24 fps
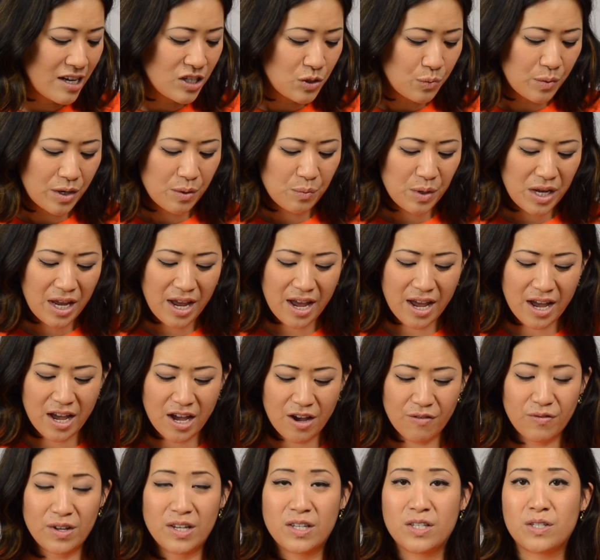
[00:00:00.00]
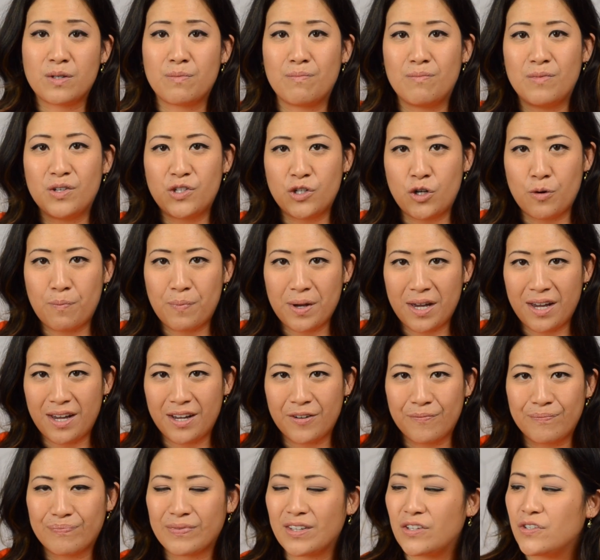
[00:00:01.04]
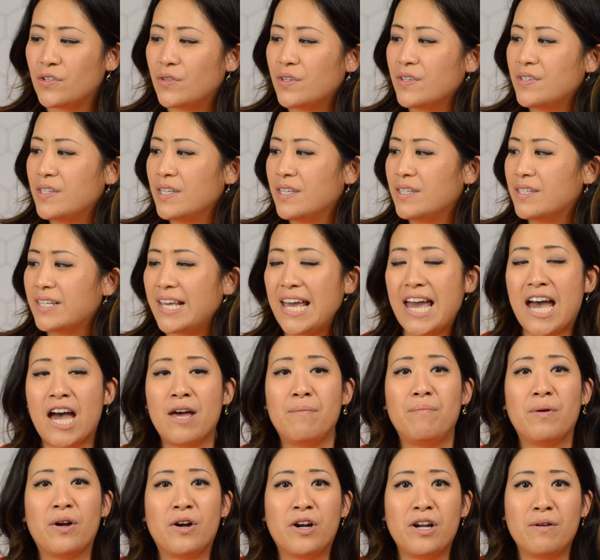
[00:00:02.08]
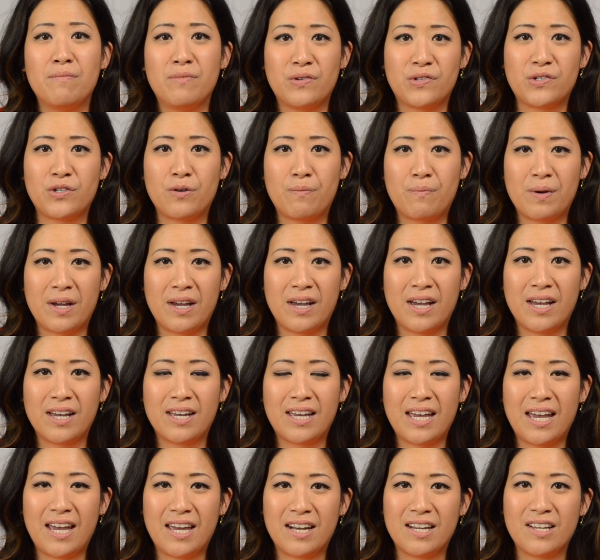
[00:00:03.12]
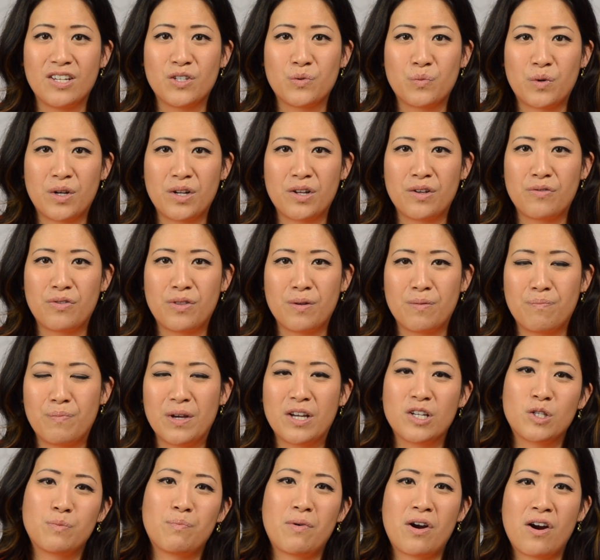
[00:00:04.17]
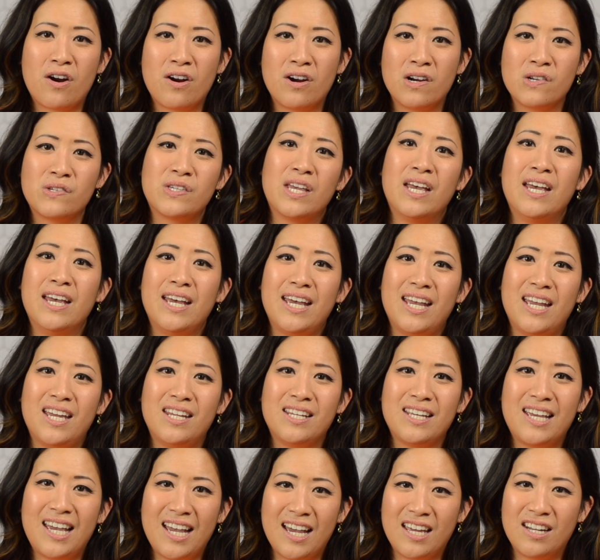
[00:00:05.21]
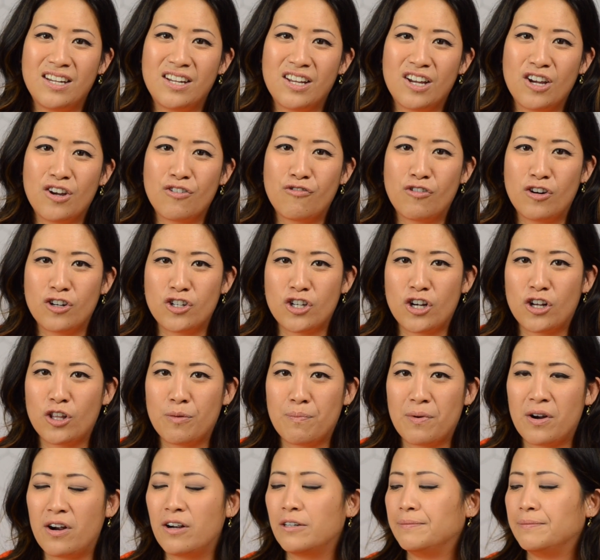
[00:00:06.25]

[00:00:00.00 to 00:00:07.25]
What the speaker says: one we have is Mr. Big. So this is Cadbury Mr. Big and is one of the biggest bars in Canada for a chocolate bar.